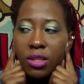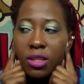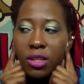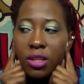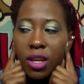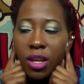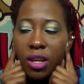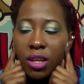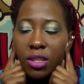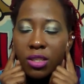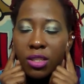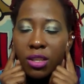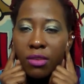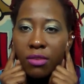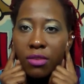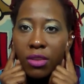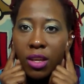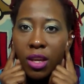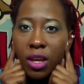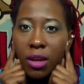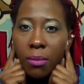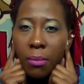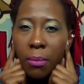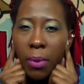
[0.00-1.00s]

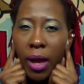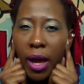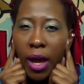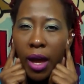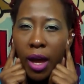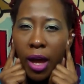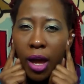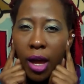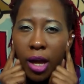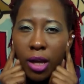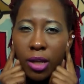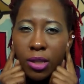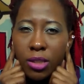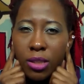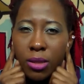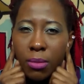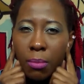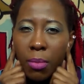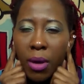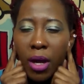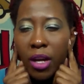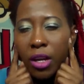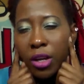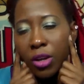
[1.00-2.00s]
negatively
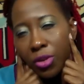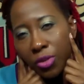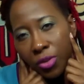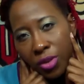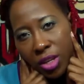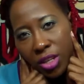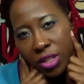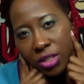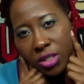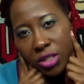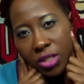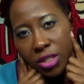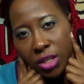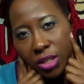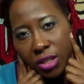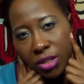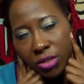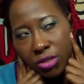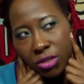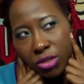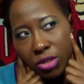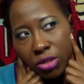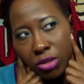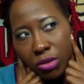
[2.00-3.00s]
impact my career
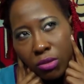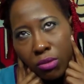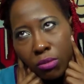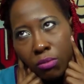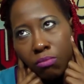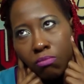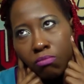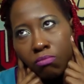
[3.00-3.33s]
search?